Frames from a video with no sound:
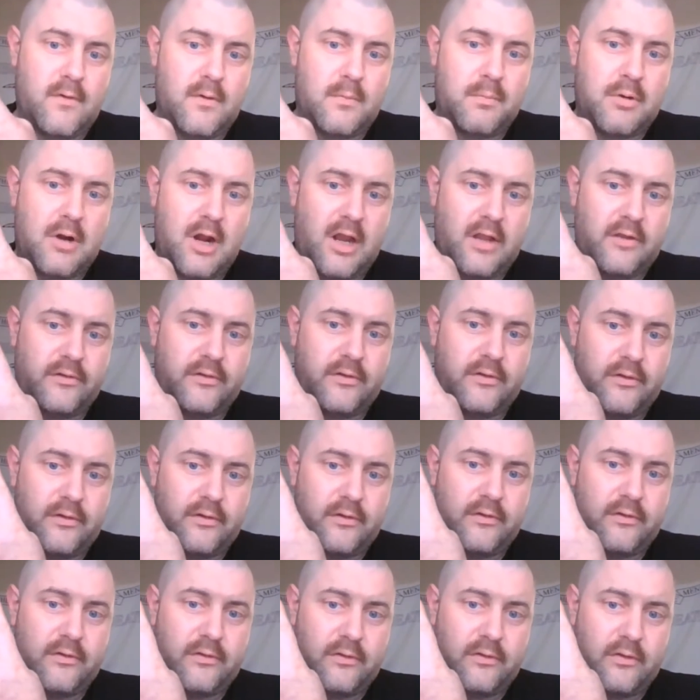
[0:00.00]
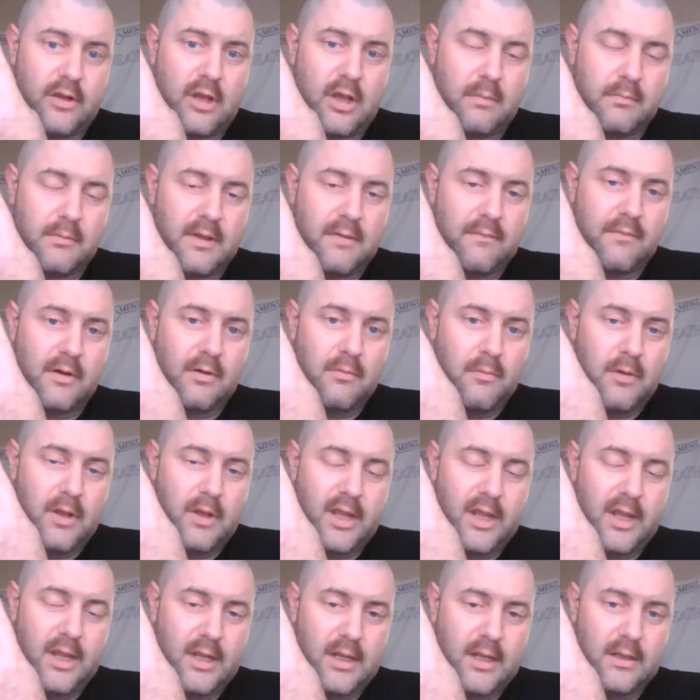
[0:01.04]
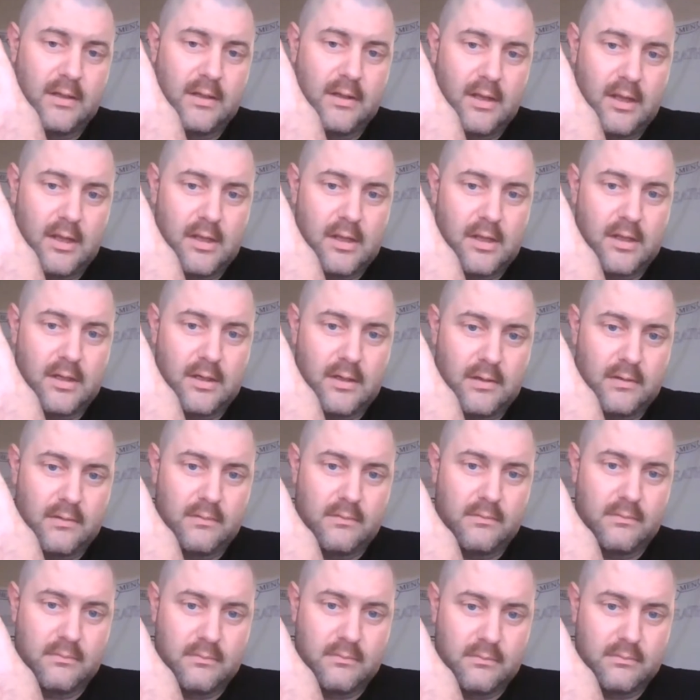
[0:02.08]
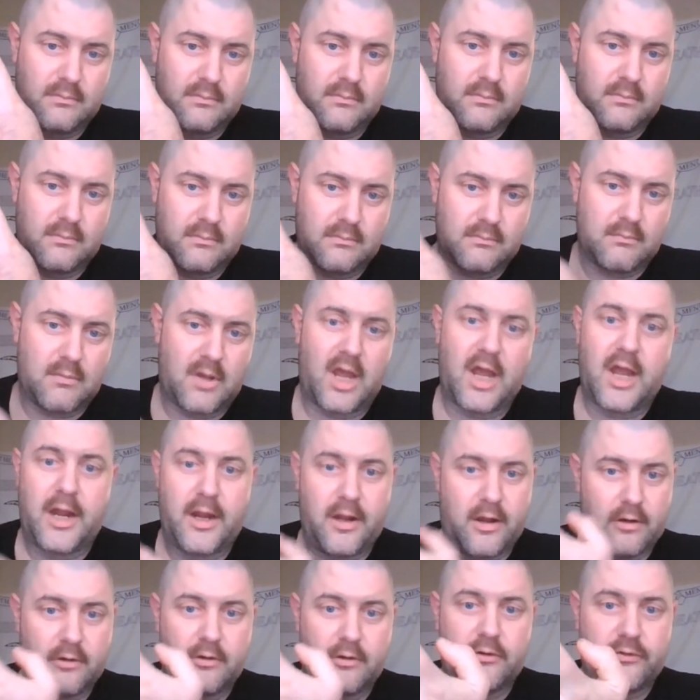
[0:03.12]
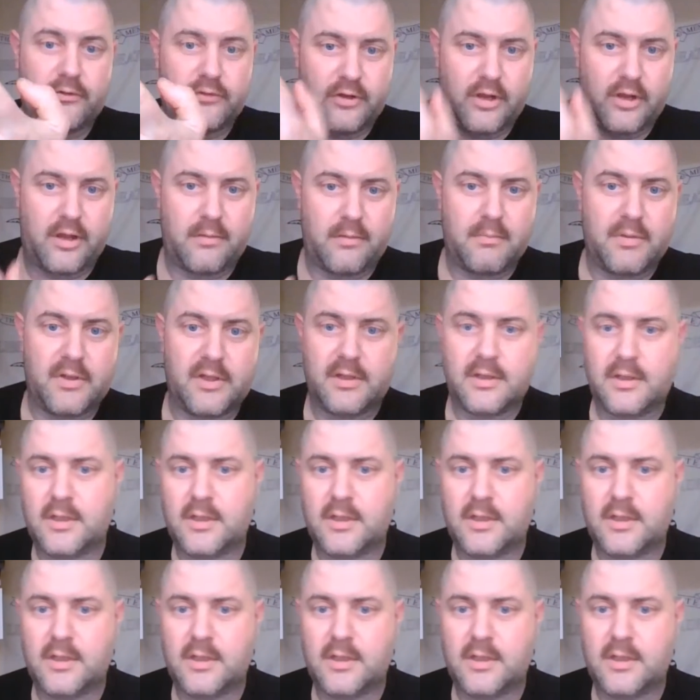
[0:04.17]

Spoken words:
prizes I'm giving away in my 100 sub.